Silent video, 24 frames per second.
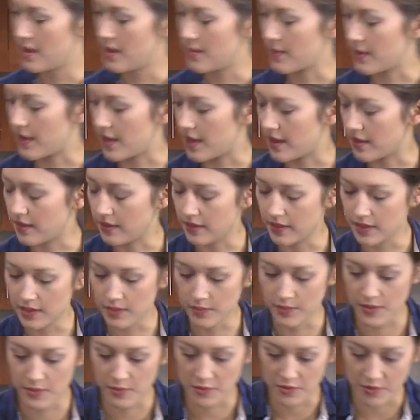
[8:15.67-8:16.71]
I'm gonna add a little
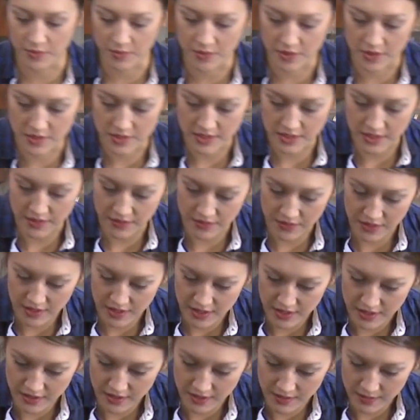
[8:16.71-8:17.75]
bit more parsley for
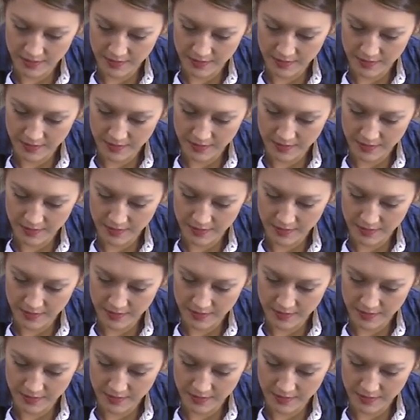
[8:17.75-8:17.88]
color.